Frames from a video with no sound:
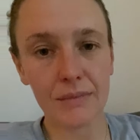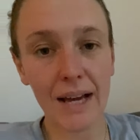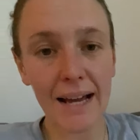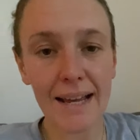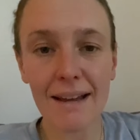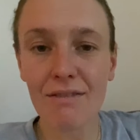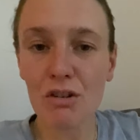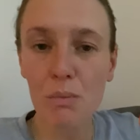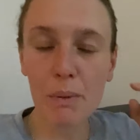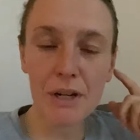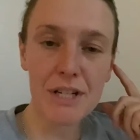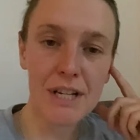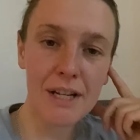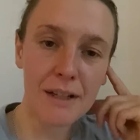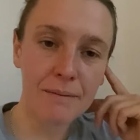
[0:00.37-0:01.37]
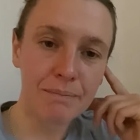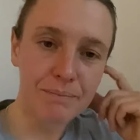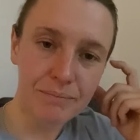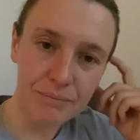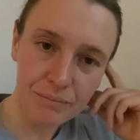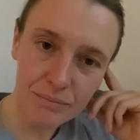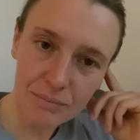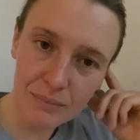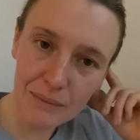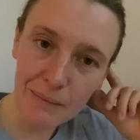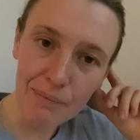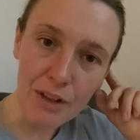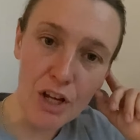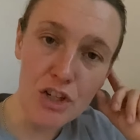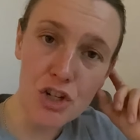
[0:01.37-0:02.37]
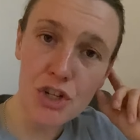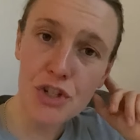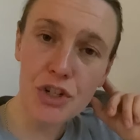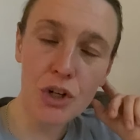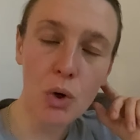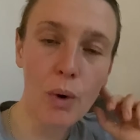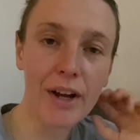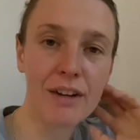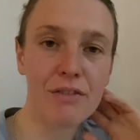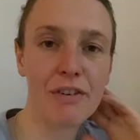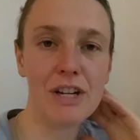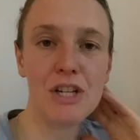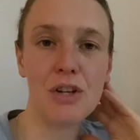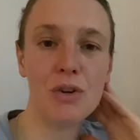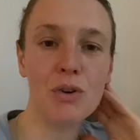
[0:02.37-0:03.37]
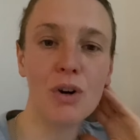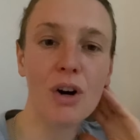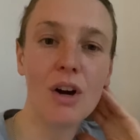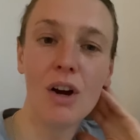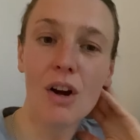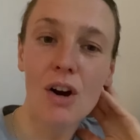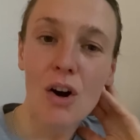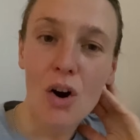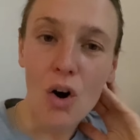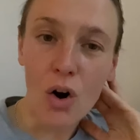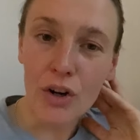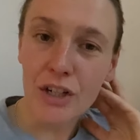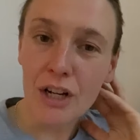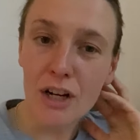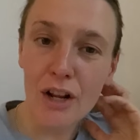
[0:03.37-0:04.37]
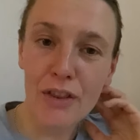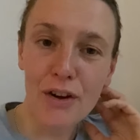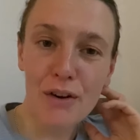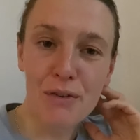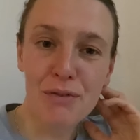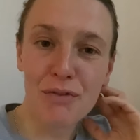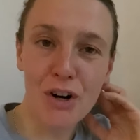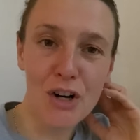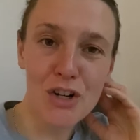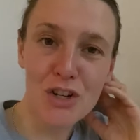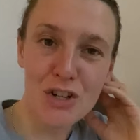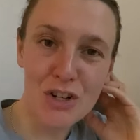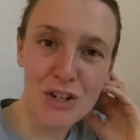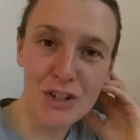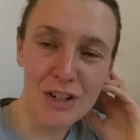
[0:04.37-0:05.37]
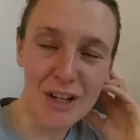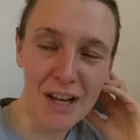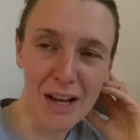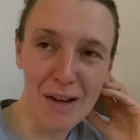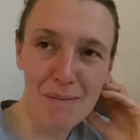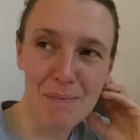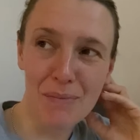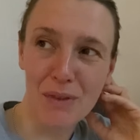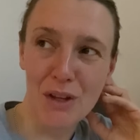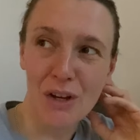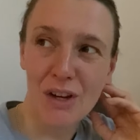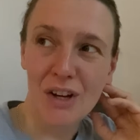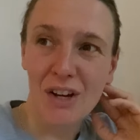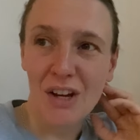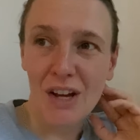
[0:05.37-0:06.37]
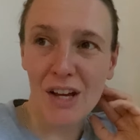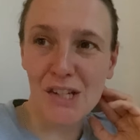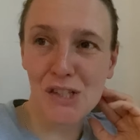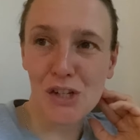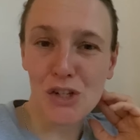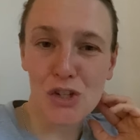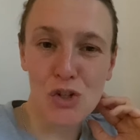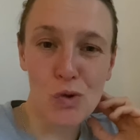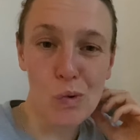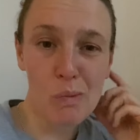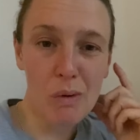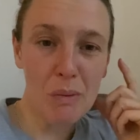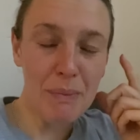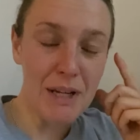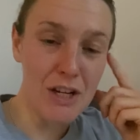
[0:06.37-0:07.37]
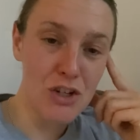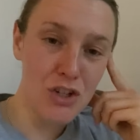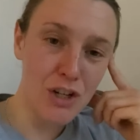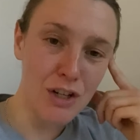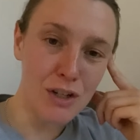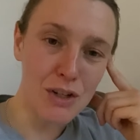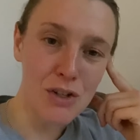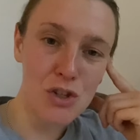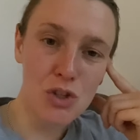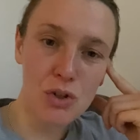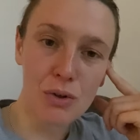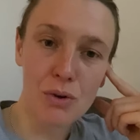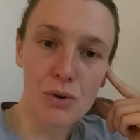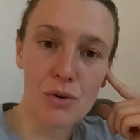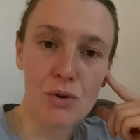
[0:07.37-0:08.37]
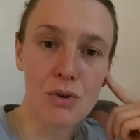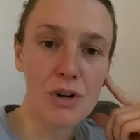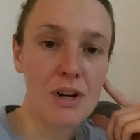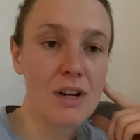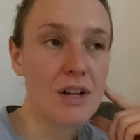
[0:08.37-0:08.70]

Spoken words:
Hi everybody, just a quick video on another first as a stoma patient. So